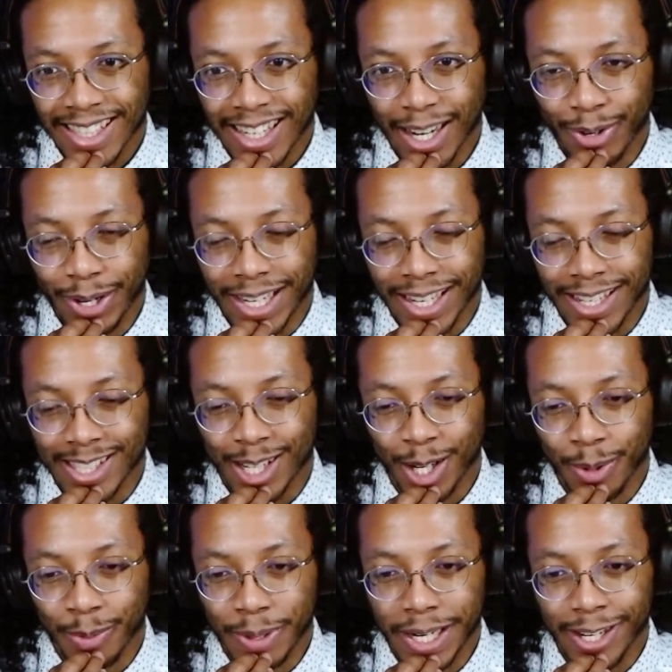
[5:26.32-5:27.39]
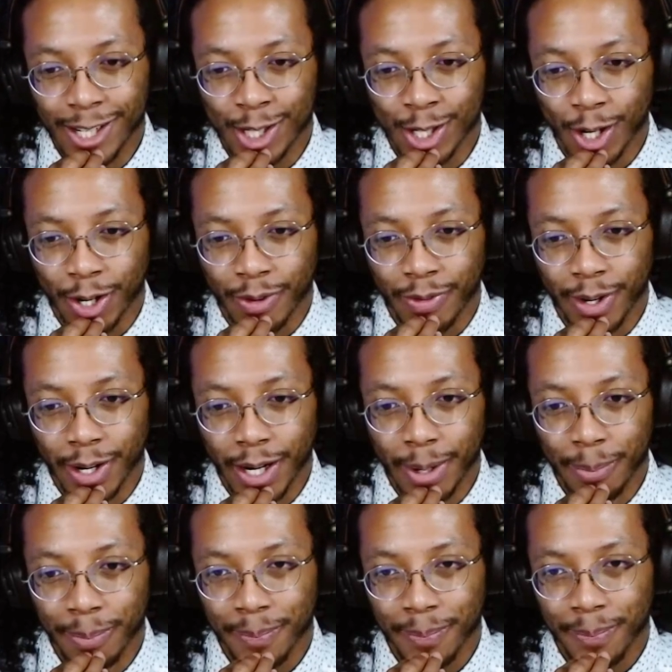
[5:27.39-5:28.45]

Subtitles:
I reckon it's gonna be a shock for him.